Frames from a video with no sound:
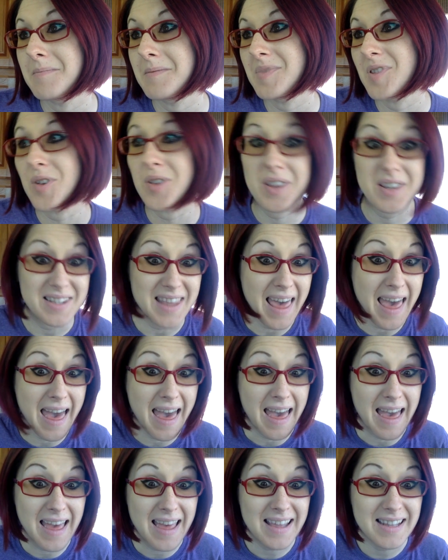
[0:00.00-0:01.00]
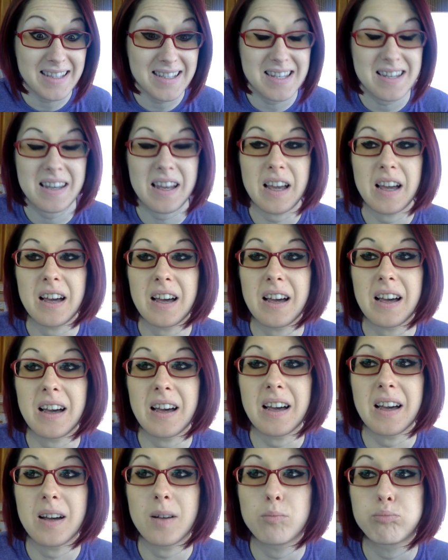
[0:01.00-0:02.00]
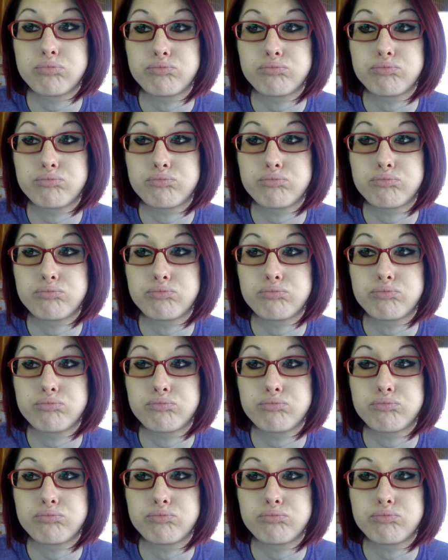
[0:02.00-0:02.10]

so there's that. Uh,